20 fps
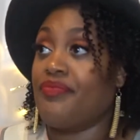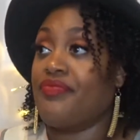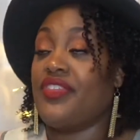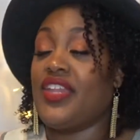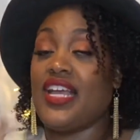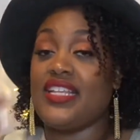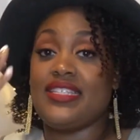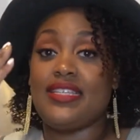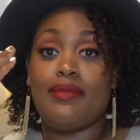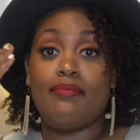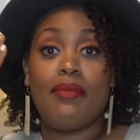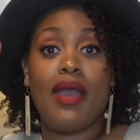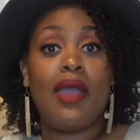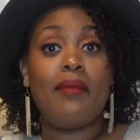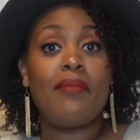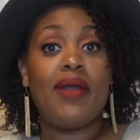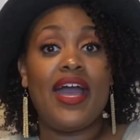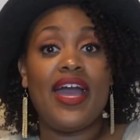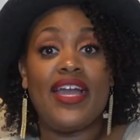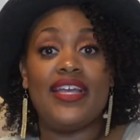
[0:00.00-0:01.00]
That's in my
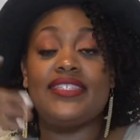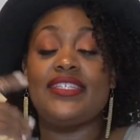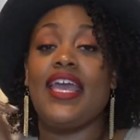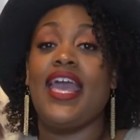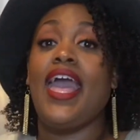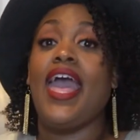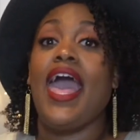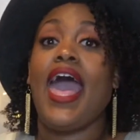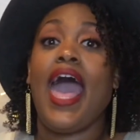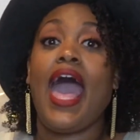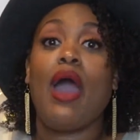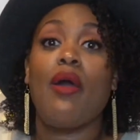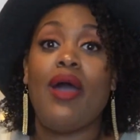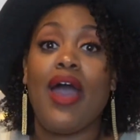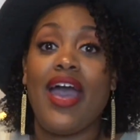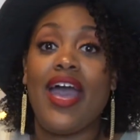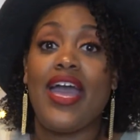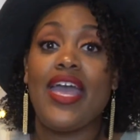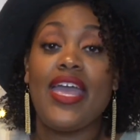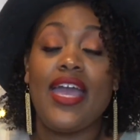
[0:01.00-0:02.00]
mind how
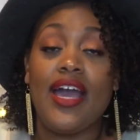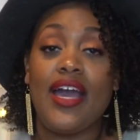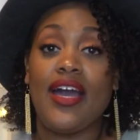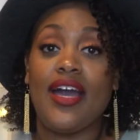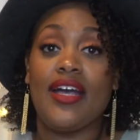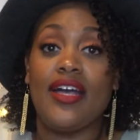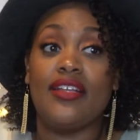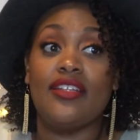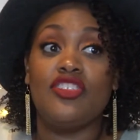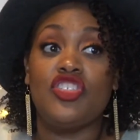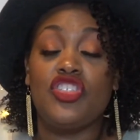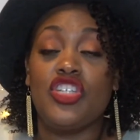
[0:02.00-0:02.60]
I